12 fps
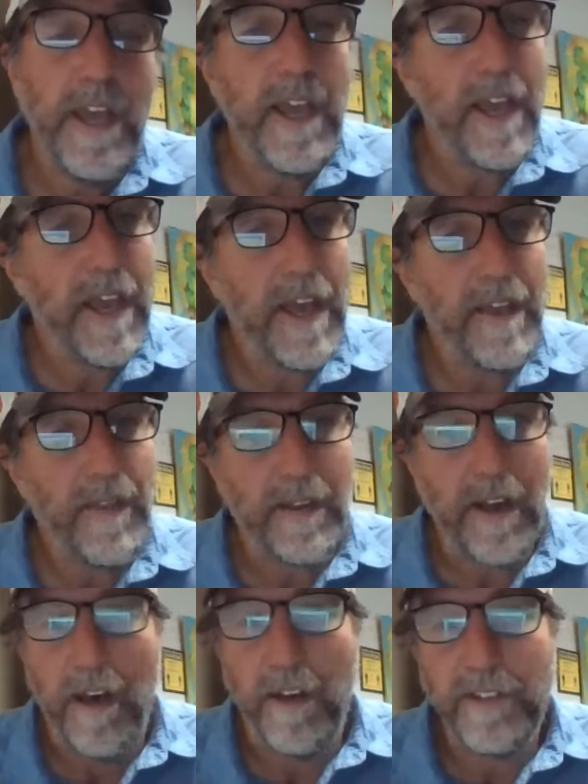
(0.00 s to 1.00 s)
And the
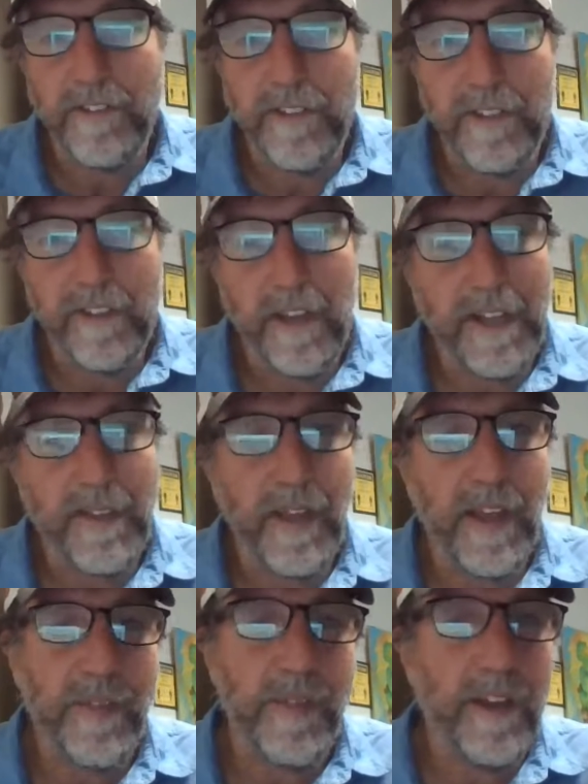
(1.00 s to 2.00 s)
colonists didn't like
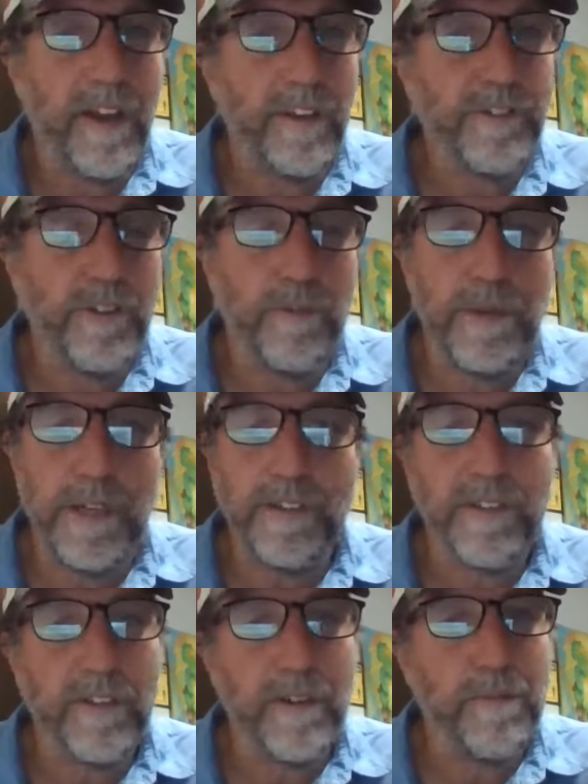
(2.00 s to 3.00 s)
that. They also
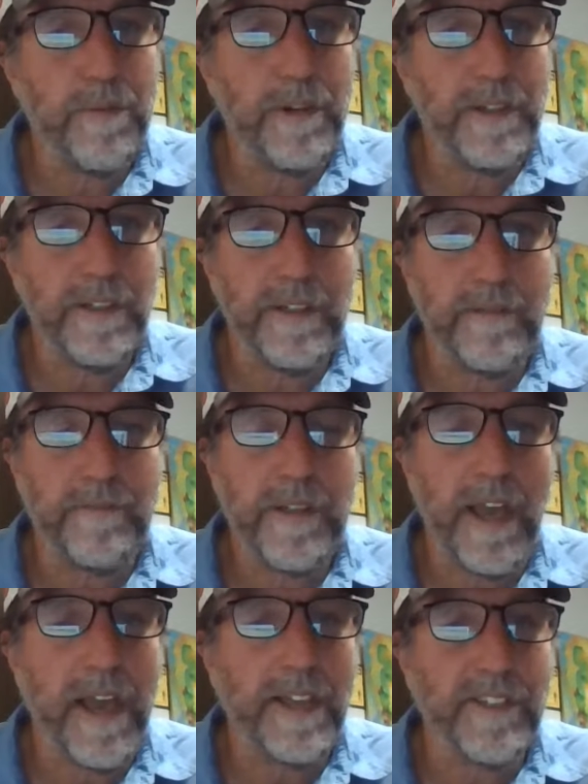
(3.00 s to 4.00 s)
basically put a
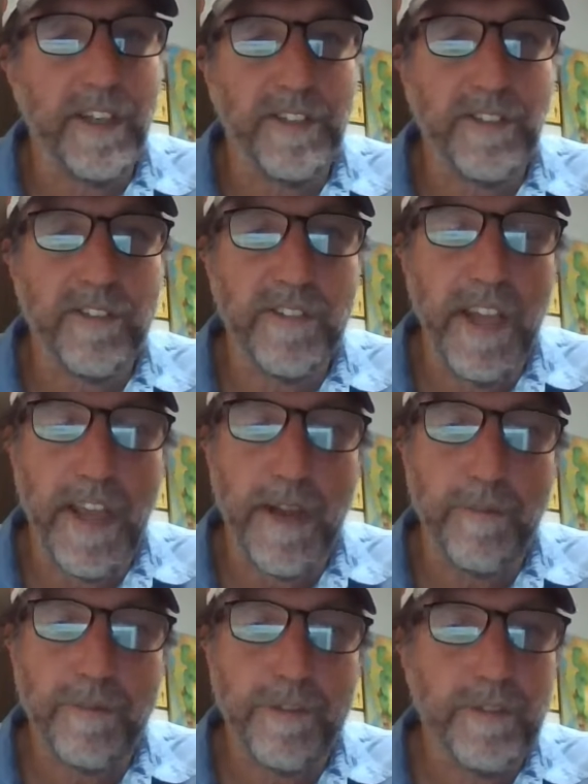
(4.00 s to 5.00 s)
tax on
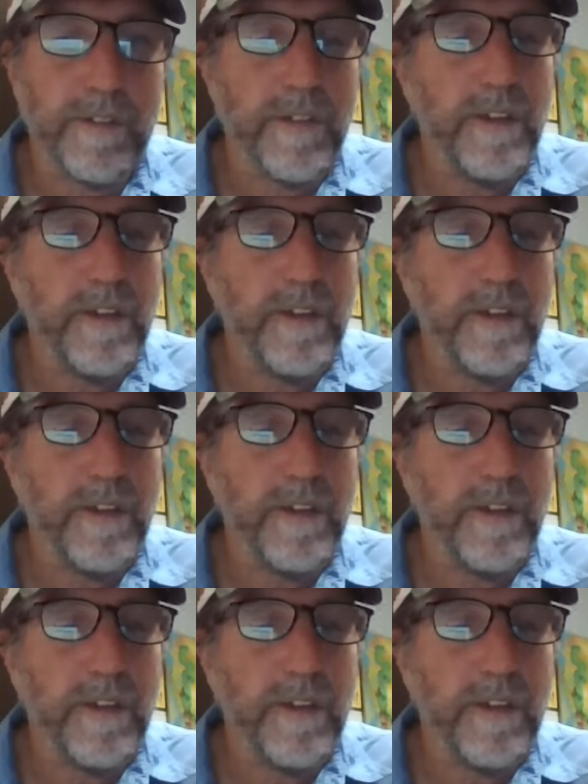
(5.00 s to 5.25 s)
stamps.